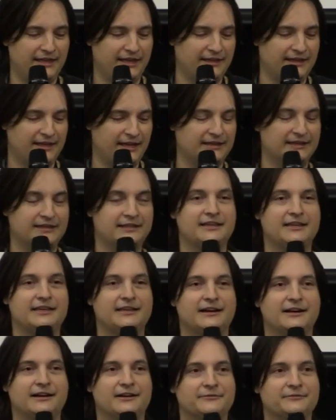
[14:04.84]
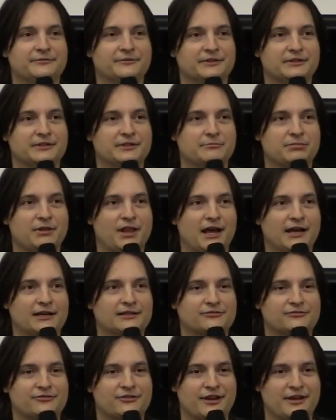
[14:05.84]
I think that the uh, the
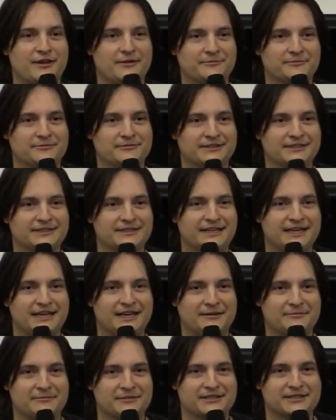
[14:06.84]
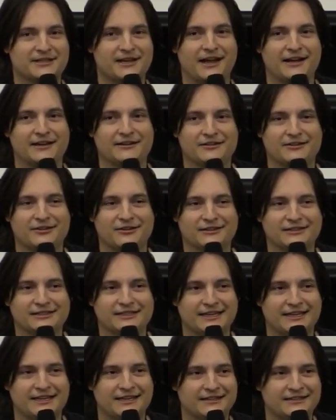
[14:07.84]
Blockstream team is kind of
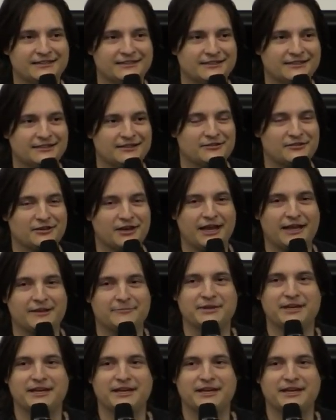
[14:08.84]
culty, okay?